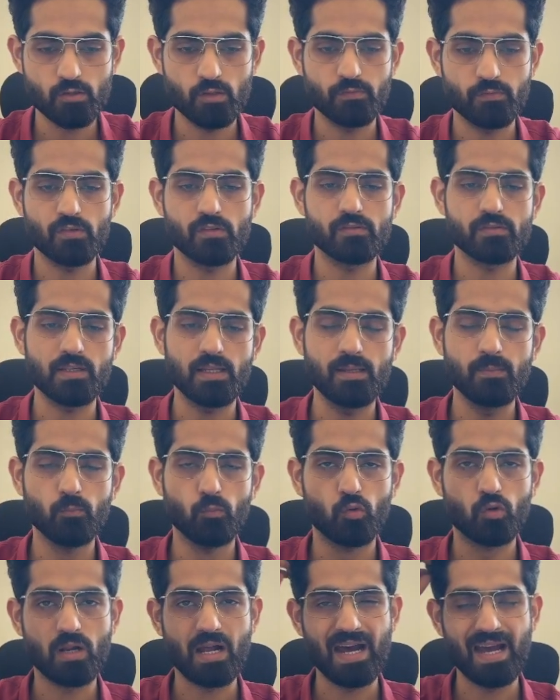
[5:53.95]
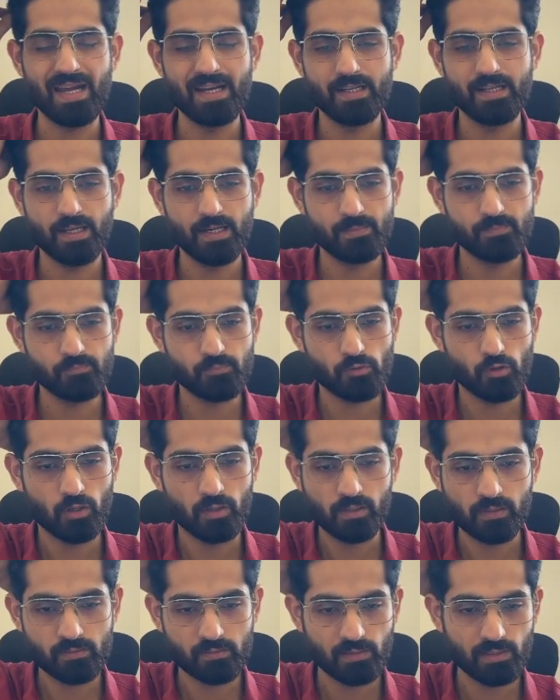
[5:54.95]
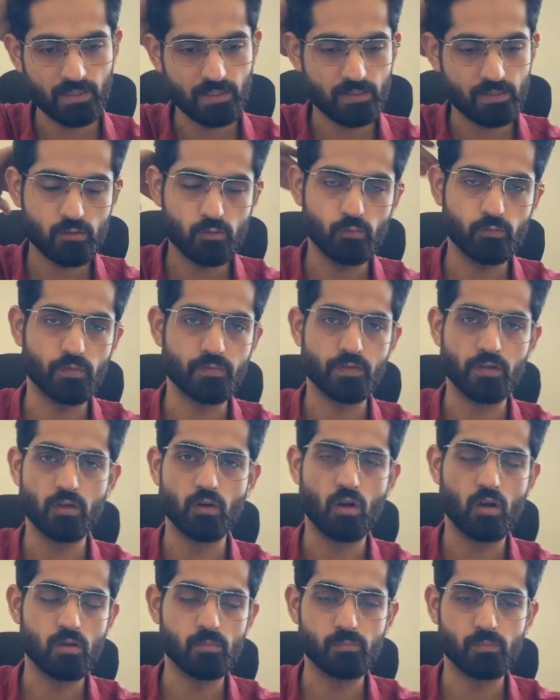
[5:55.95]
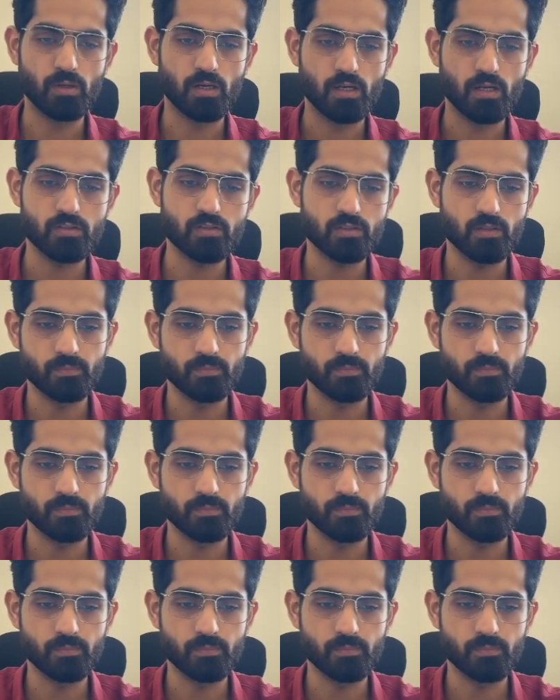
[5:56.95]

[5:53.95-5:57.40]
So if you're selling more higher ticket products like $250 plus,